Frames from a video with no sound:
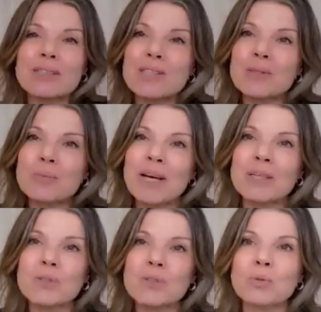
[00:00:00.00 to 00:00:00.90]
which is where
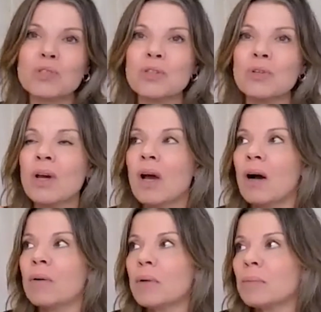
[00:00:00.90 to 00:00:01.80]
you talk to,
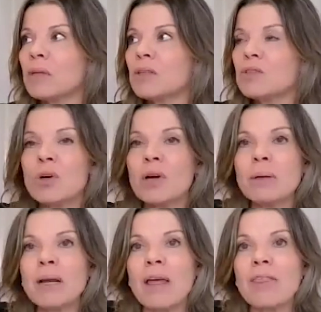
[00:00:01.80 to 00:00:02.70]
I'm going to try and
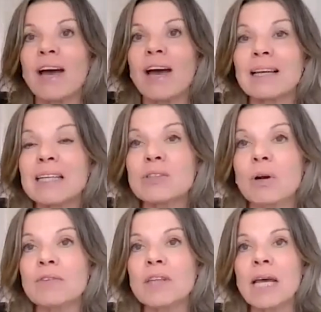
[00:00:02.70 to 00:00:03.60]
be like that leader
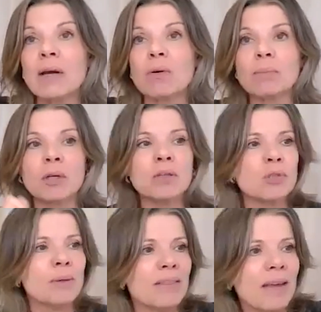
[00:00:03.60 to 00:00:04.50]
over there, or I'm going to
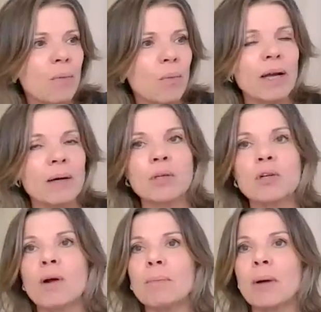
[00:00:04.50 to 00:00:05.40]
do it that way, I'm going
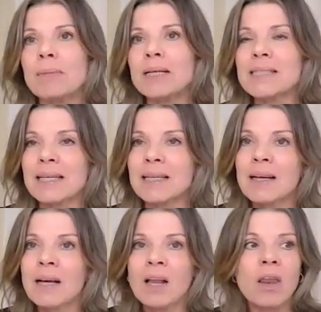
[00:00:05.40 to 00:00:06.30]
to run my meeting
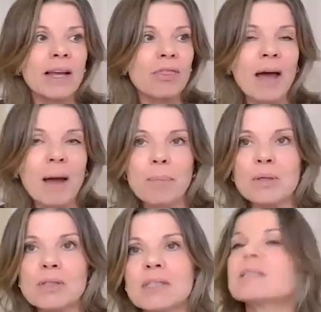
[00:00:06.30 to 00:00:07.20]
like that
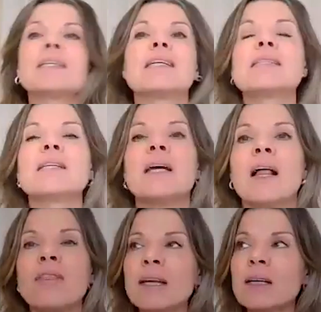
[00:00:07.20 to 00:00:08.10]
person did.
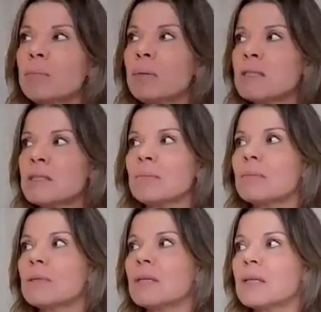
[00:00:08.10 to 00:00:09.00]
There can be some
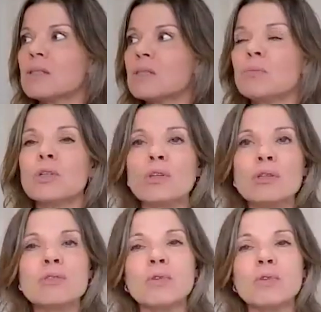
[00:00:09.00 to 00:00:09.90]

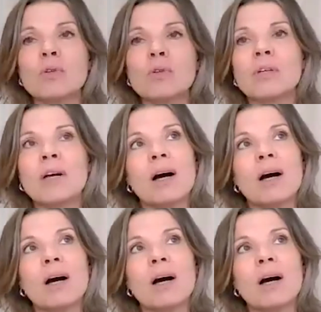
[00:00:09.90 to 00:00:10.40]
useful